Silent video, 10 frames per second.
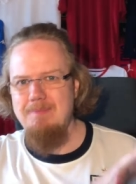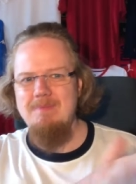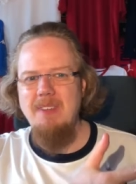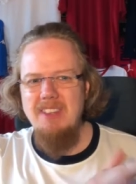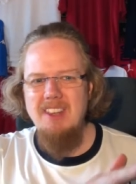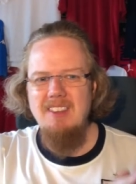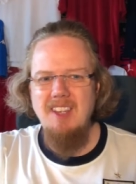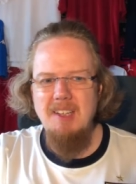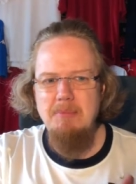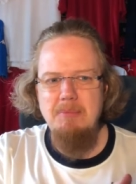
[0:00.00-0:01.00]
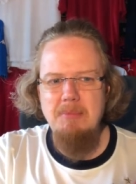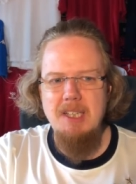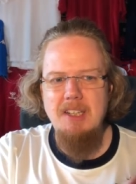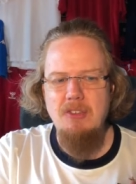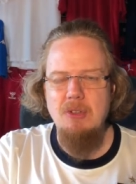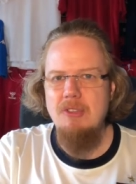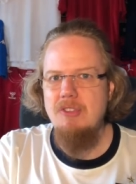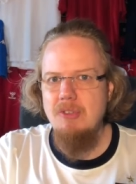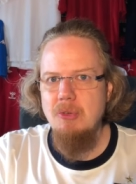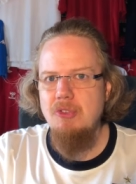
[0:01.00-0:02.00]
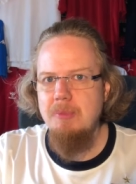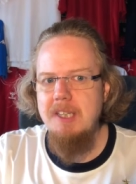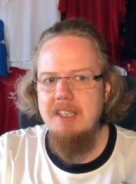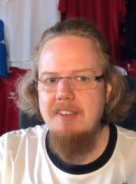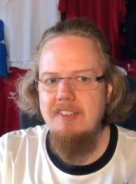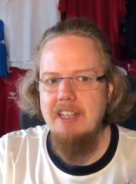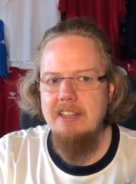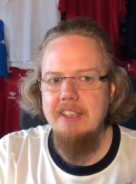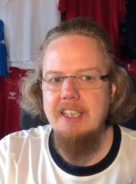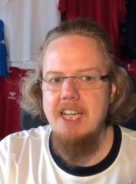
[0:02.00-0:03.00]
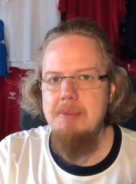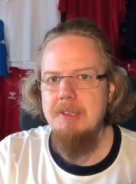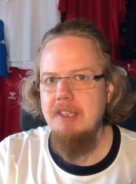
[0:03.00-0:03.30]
within 10 minutes or so, Sweden has settled the game,